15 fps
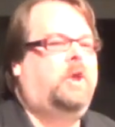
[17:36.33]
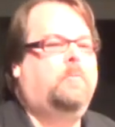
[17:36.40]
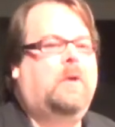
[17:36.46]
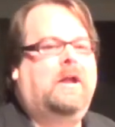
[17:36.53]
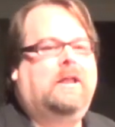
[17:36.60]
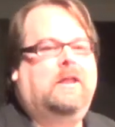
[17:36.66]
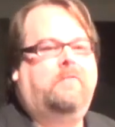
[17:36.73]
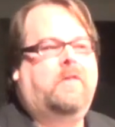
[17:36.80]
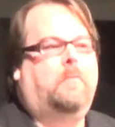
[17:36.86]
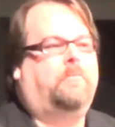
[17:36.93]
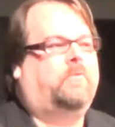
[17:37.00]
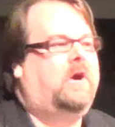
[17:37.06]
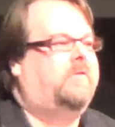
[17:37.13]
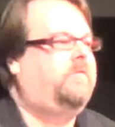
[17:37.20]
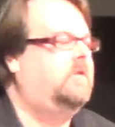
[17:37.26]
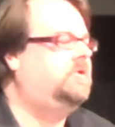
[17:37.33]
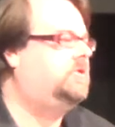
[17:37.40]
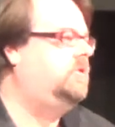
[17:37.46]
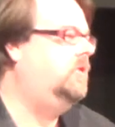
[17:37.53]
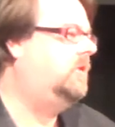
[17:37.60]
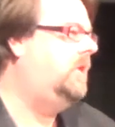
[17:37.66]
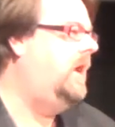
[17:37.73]
You might give them preference
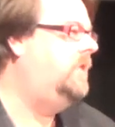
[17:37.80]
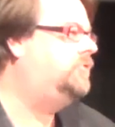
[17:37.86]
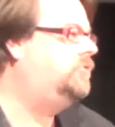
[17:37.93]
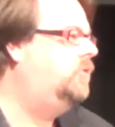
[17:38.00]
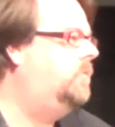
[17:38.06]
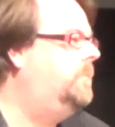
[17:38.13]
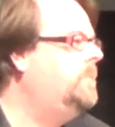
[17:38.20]
in your classroom.